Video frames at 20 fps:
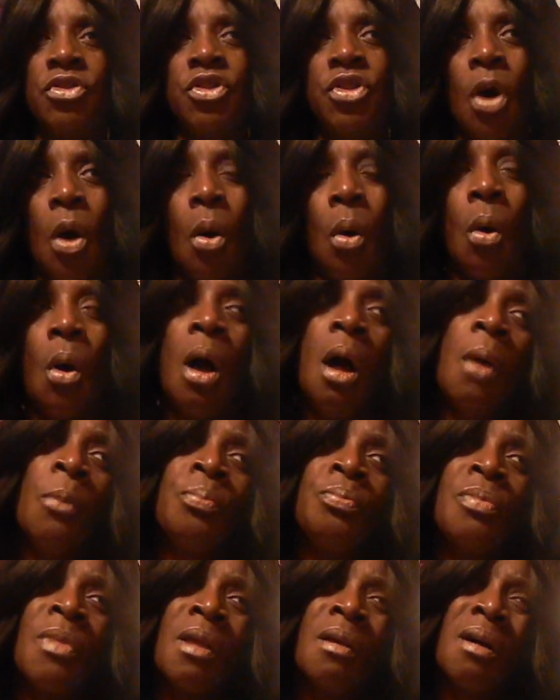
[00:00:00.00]
So,
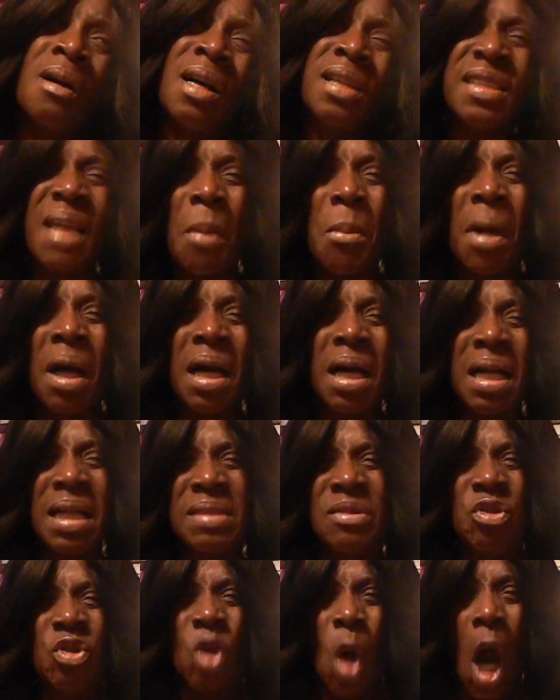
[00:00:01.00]
because I'm a
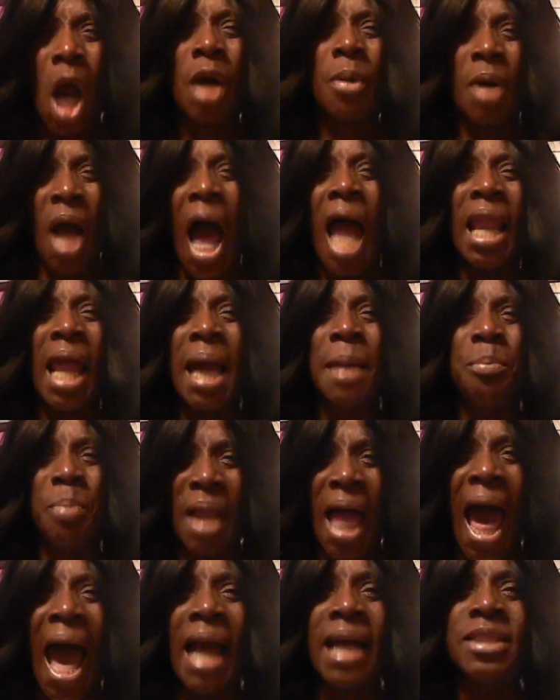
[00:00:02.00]
dark, I like
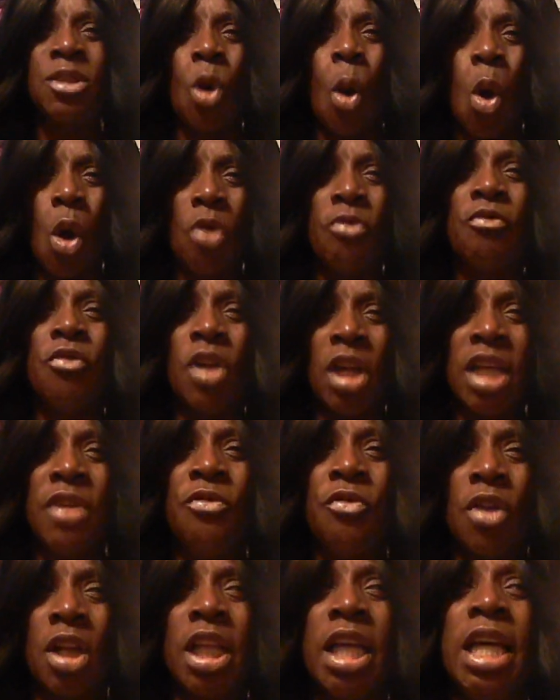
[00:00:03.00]
black or really,
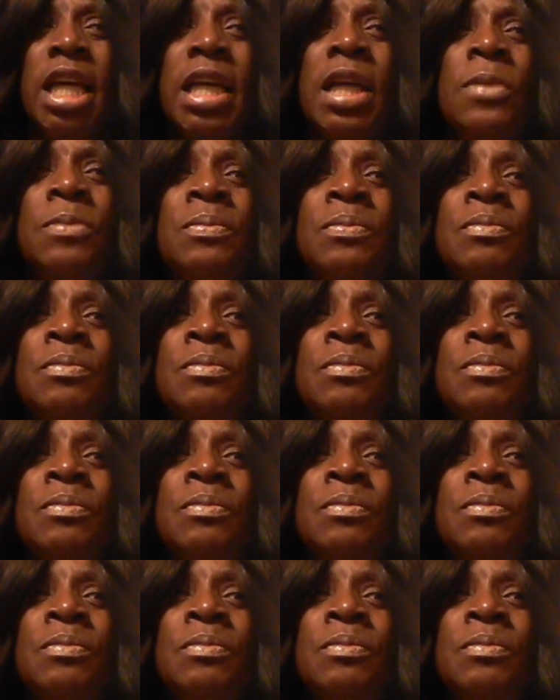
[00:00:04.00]
really